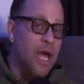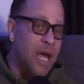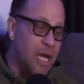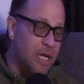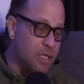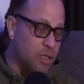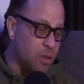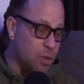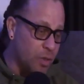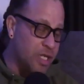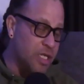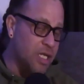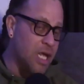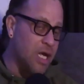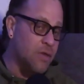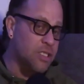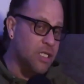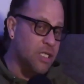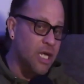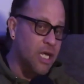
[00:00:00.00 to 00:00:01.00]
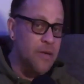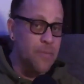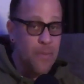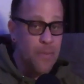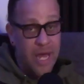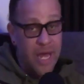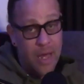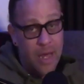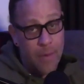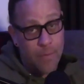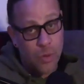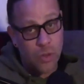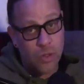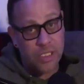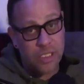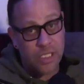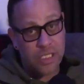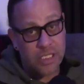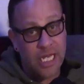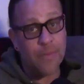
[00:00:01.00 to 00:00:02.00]
Green Lounge LA, Mad Boost
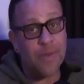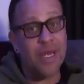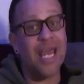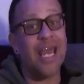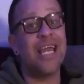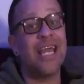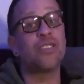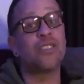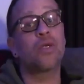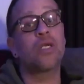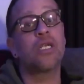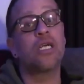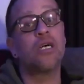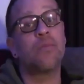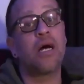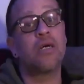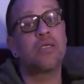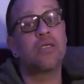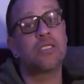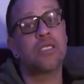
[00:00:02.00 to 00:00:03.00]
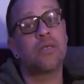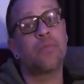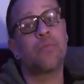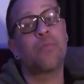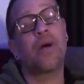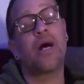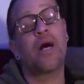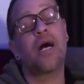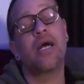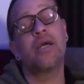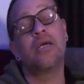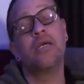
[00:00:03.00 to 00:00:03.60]
Entertainment, Angel Clubhouse Empire.